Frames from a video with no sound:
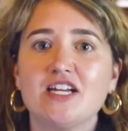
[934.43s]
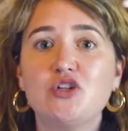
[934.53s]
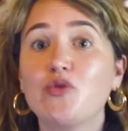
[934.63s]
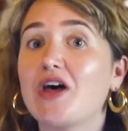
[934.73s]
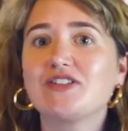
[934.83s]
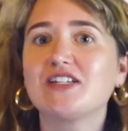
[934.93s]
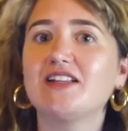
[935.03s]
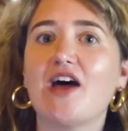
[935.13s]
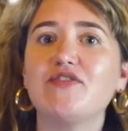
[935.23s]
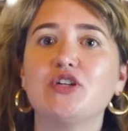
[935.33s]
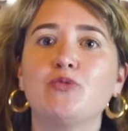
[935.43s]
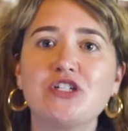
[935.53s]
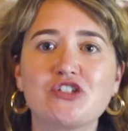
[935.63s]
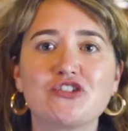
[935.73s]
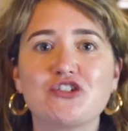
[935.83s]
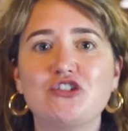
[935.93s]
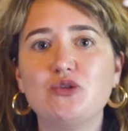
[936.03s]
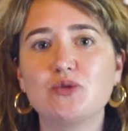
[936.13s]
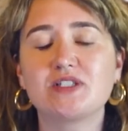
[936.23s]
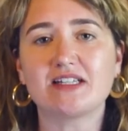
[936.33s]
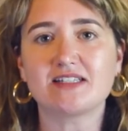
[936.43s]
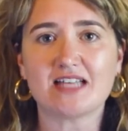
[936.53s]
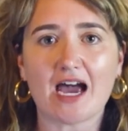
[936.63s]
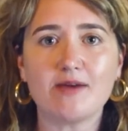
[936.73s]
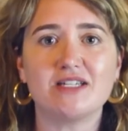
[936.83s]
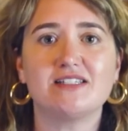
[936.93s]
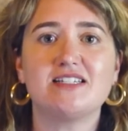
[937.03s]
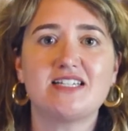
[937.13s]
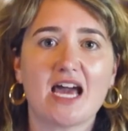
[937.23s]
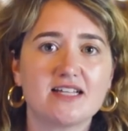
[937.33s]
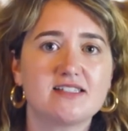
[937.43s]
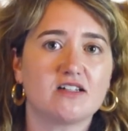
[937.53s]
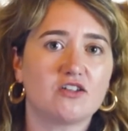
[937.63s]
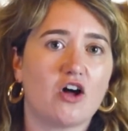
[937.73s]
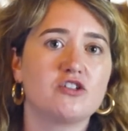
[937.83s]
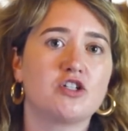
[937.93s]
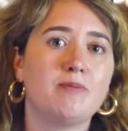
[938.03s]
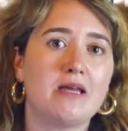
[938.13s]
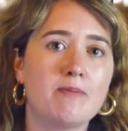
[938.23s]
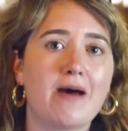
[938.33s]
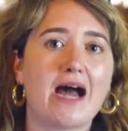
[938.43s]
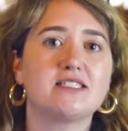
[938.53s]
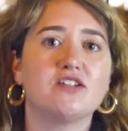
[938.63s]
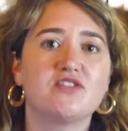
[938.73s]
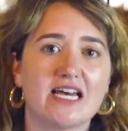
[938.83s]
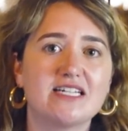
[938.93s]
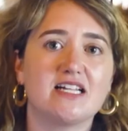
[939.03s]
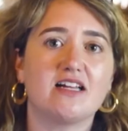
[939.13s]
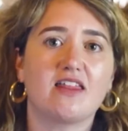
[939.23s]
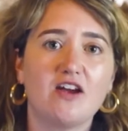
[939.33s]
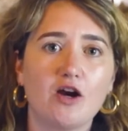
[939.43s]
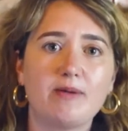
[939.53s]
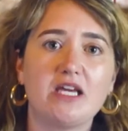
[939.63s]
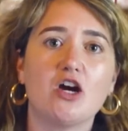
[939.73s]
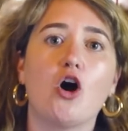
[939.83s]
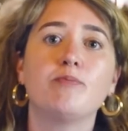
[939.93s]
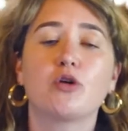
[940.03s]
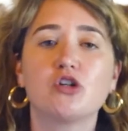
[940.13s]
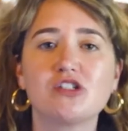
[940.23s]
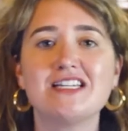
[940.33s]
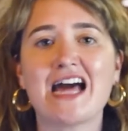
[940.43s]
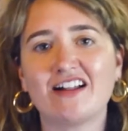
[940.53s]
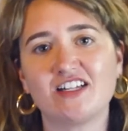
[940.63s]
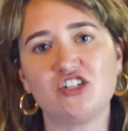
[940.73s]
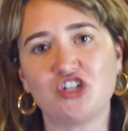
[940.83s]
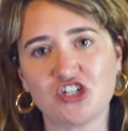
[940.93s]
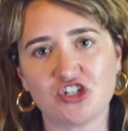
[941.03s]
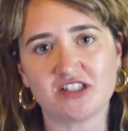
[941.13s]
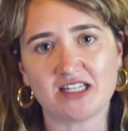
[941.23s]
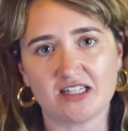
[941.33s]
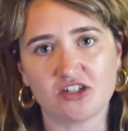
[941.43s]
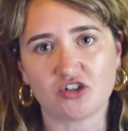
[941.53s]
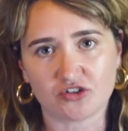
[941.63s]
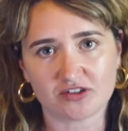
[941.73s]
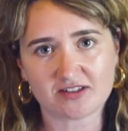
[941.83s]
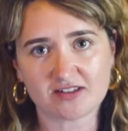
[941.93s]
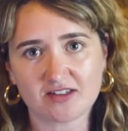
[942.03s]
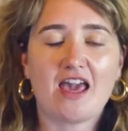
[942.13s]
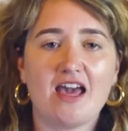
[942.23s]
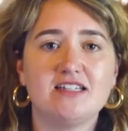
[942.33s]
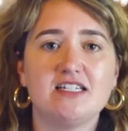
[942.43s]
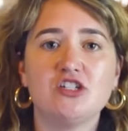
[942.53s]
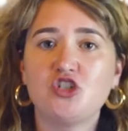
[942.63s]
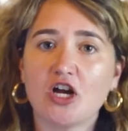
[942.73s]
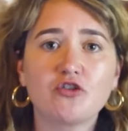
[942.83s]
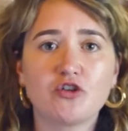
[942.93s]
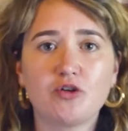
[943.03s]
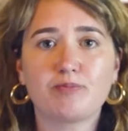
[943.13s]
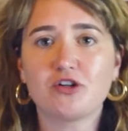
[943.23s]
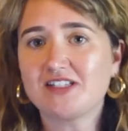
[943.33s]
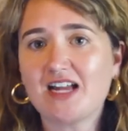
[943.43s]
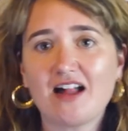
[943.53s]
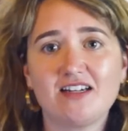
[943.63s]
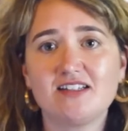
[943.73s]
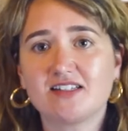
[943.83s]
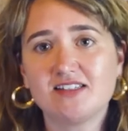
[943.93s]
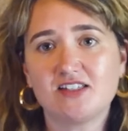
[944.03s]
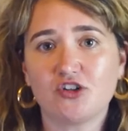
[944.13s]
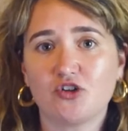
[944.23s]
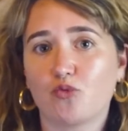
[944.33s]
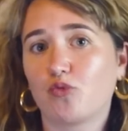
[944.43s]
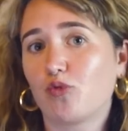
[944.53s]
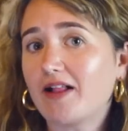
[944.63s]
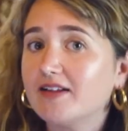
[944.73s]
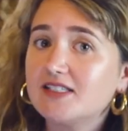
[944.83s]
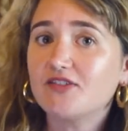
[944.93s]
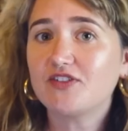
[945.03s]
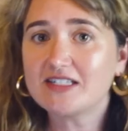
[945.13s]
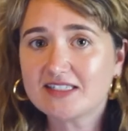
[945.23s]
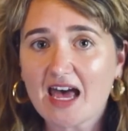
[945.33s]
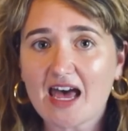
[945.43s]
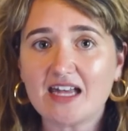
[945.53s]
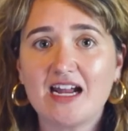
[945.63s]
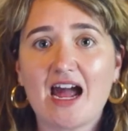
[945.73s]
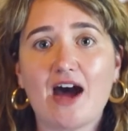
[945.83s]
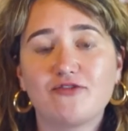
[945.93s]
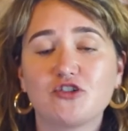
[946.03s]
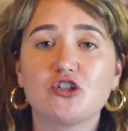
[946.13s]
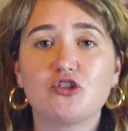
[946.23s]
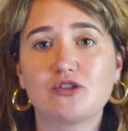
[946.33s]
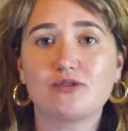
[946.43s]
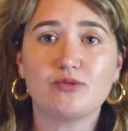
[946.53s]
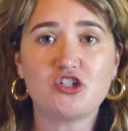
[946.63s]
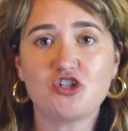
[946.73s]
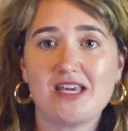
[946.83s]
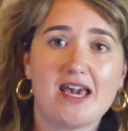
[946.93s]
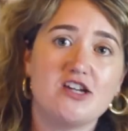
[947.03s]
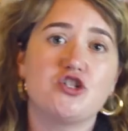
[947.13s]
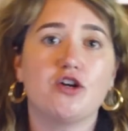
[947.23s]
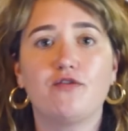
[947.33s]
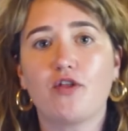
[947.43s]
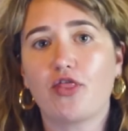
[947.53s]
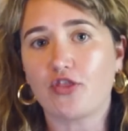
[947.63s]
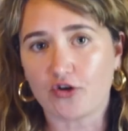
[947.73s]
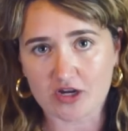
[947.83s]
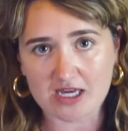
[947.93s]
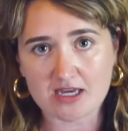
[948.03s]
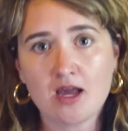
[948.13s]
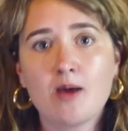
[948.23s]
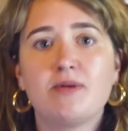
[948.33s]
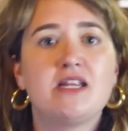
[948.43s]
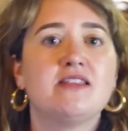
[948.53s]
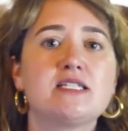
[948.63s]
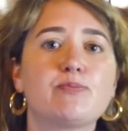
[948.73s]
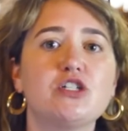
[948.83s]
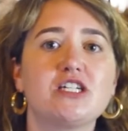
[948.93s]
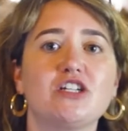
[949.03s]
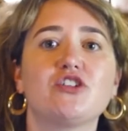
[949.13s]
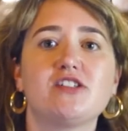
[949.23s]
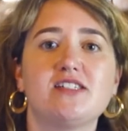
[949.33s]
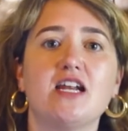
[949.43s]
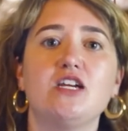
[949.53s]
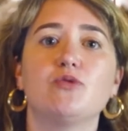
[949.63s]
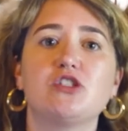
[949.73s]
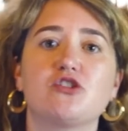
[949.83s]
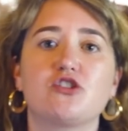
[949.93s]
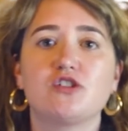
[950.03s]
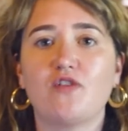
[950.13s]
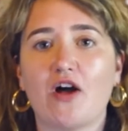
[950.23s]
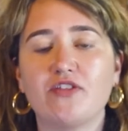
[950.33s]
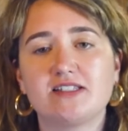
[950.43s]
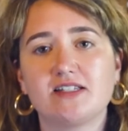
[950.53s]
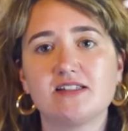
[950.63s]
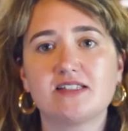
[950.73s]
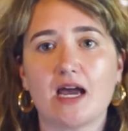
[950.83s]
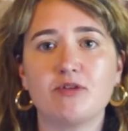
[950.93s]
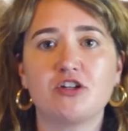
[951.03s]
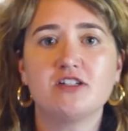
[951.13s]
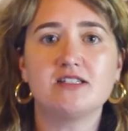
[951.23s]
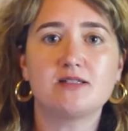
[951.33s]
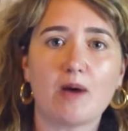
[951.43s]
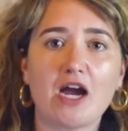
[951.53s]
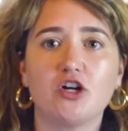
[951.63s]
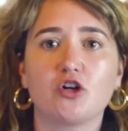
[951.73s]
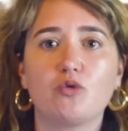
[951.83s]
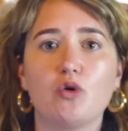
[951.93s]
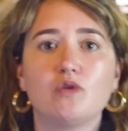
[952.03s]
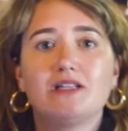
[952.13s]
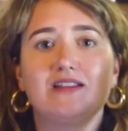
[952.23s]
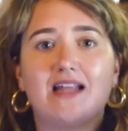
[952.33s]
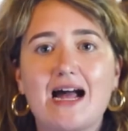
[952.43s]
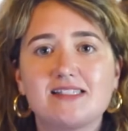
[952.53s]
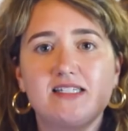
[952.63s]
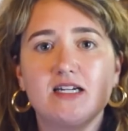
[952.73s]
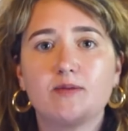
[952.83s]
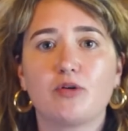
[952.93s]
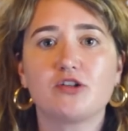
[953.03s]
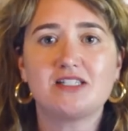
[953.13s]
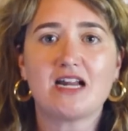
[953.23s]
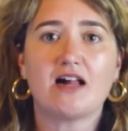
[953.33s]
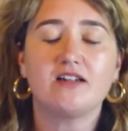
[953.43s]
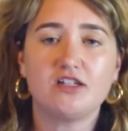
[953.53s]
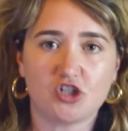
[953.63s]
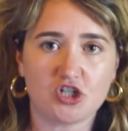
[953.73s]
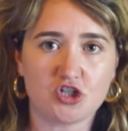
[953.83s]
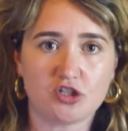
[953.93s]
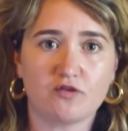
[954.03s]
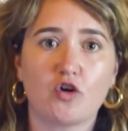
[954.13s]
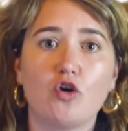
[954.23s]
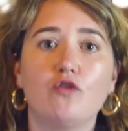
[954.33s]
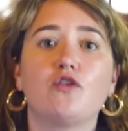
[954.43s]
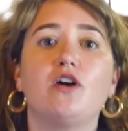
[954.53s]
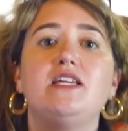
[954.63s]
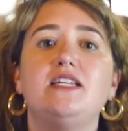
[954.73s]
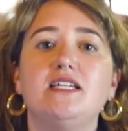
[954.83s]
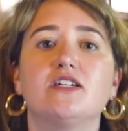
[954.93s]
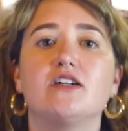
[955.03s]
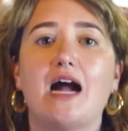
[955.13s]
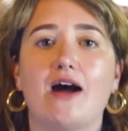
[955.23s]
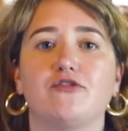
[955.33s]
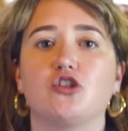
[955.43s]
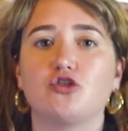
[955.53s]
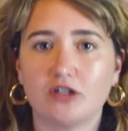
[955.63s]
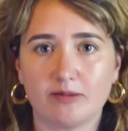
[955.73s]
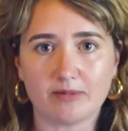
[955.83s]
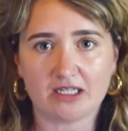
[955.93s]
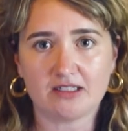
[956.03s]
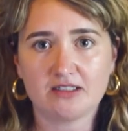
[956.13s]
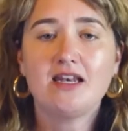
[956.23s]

In 2011, researchers used psilocybin to test the long-term impact of psychedelic therapy on personality changes in adults. And in general, personality is considered relatively set after adults reach the age of 30. But in this particular study, researchers found that psilocybin could inspire, quote, lasting personality changes for over a year after treatment.